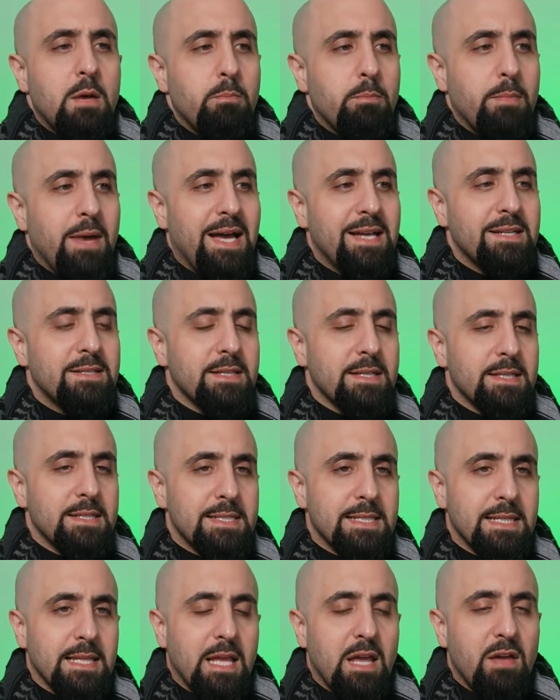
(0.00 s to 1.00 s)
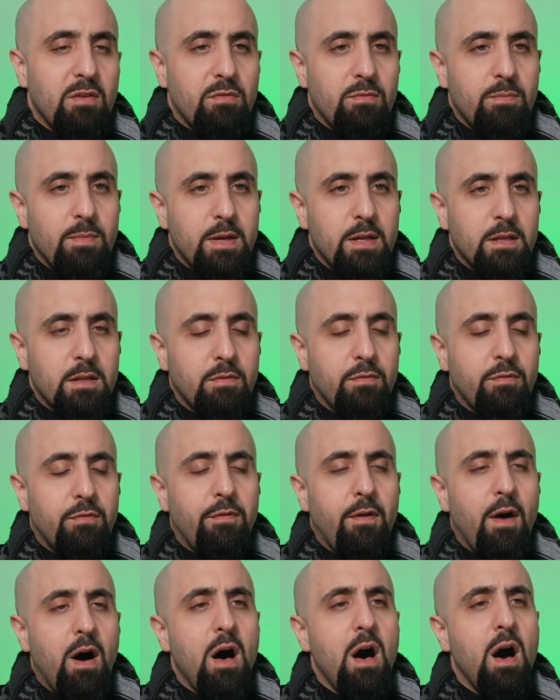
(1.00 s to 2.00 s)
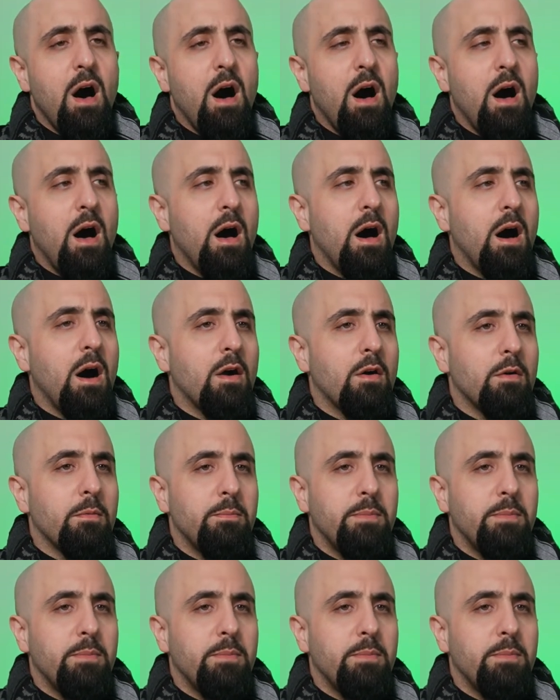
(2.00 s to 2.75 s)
mass enslavement, far